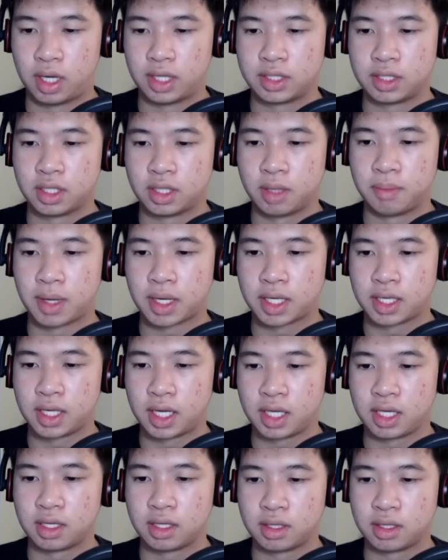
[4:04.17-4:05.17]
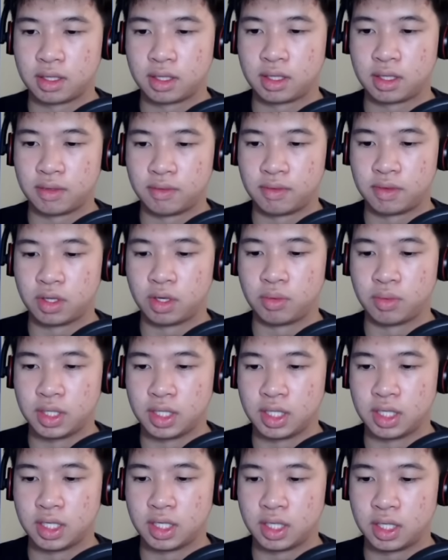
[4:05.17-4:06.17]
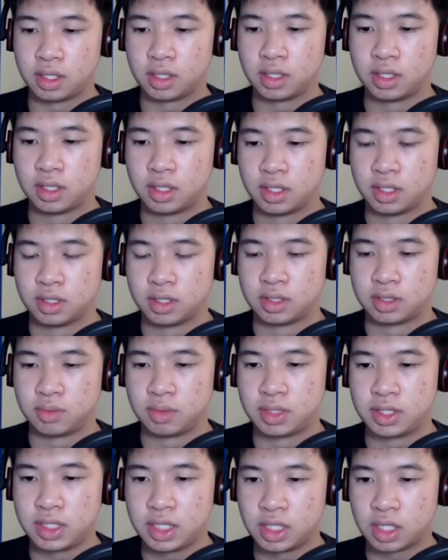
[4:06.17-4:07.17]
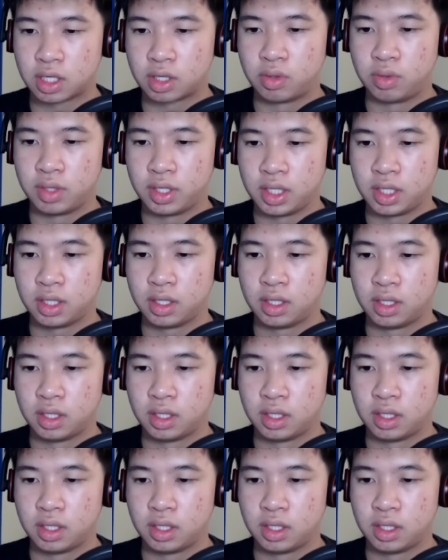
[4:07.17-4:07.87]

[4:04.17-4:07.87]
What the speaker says: sell the Mega Knight even though we needed it. We see the Queen.